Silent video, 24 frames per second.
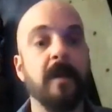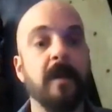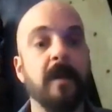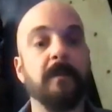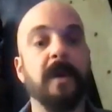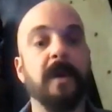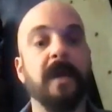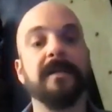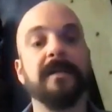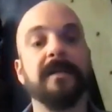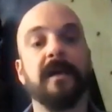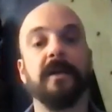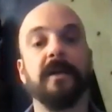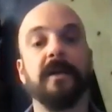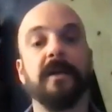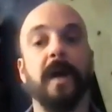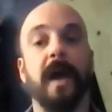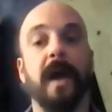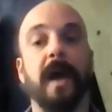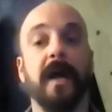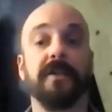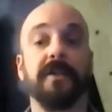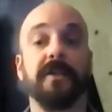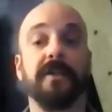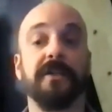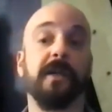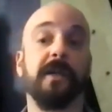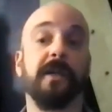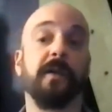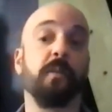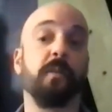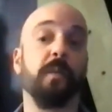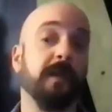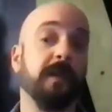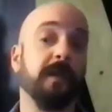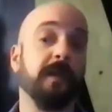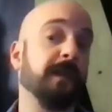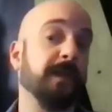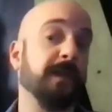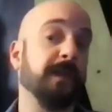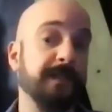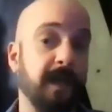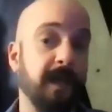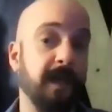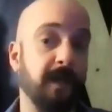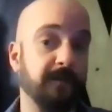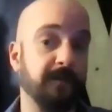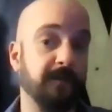but until you actually will
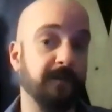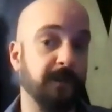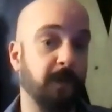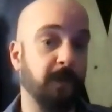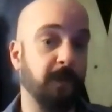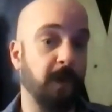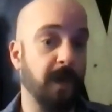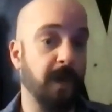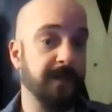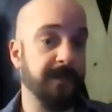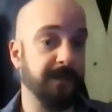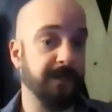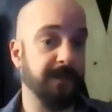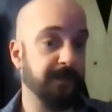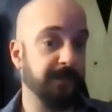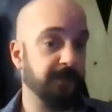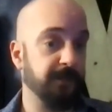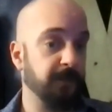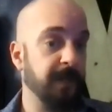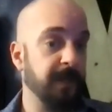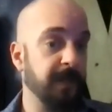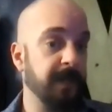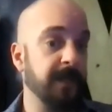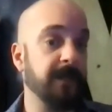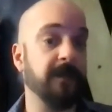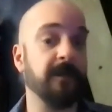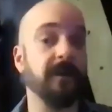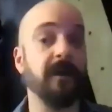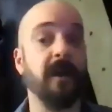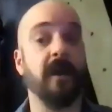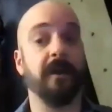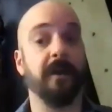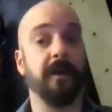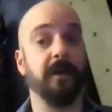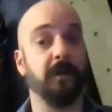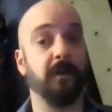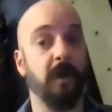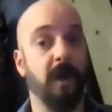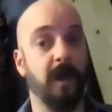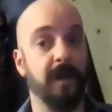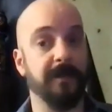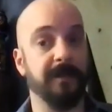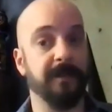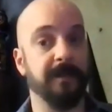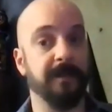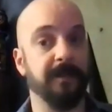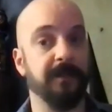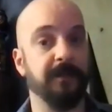yourself to cross the street, you're not going to
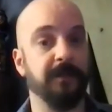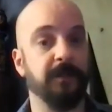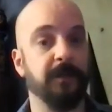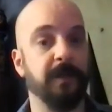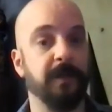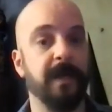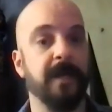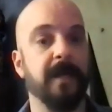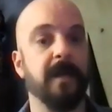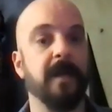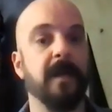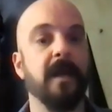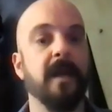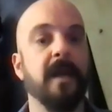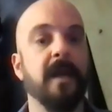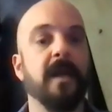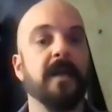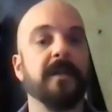cross the street.